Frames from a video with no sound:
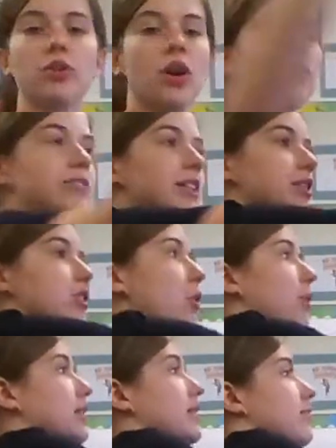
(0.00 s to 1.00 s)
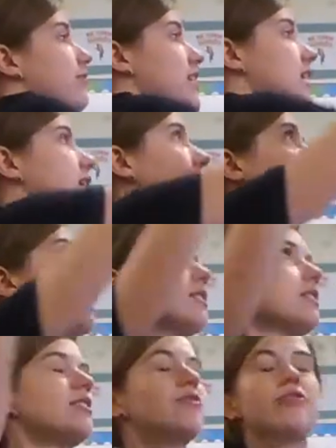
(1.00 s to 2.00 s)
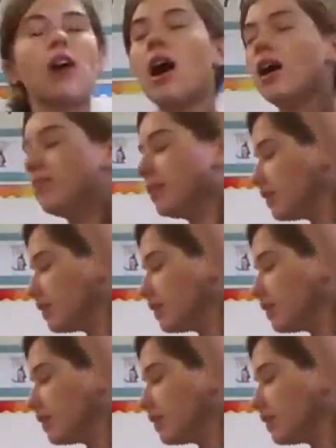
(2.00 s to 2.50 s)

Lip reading: Hopefully you know what a sphere is from